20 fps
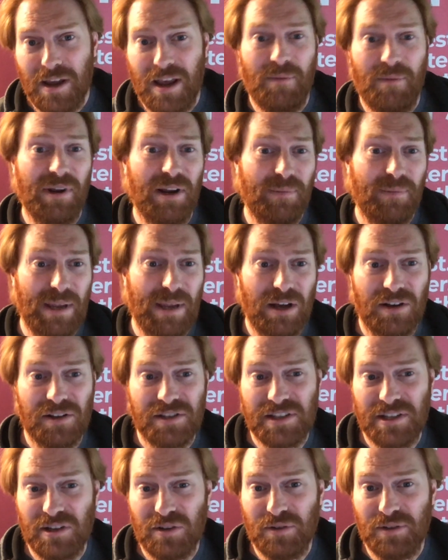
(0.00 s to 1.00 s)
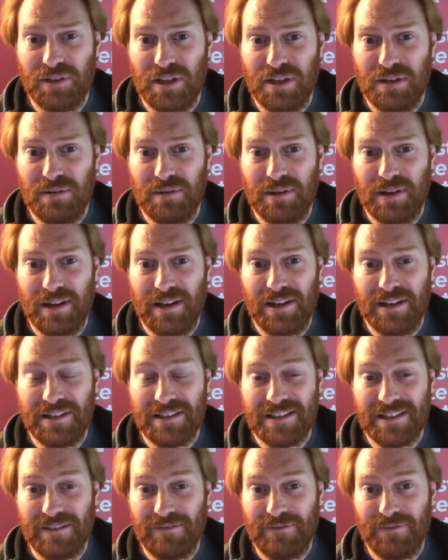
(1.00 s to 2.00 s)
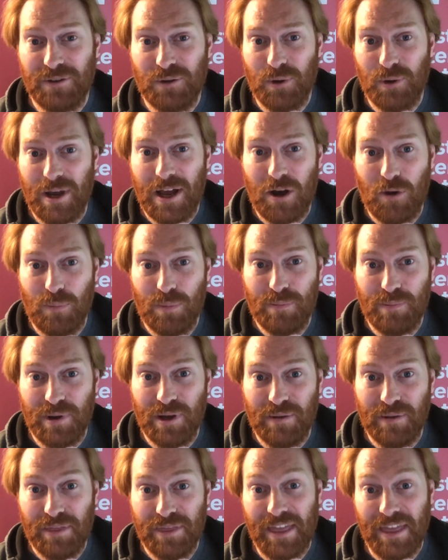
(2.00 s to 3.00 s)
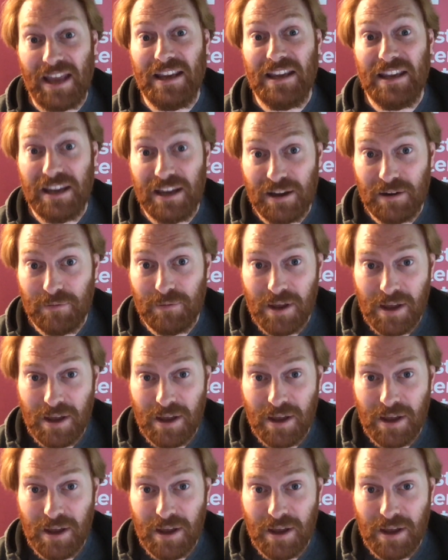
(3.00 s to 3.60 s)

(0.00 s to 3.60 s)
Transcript: I'm going to be asking on you for help, but thank you.